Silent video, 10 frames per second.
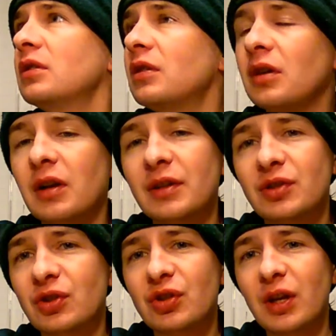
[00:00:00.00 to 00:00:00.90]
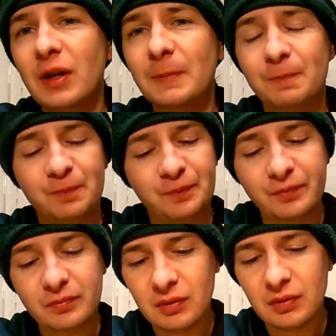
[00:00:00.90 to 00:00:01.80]
Oh, that's a shame.
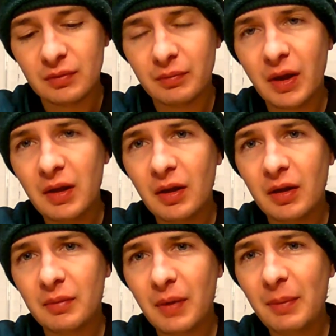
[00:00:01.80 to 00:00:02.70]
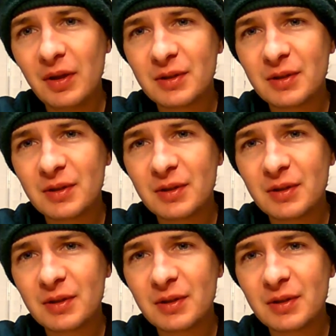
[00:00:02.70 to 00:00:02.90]
Maybe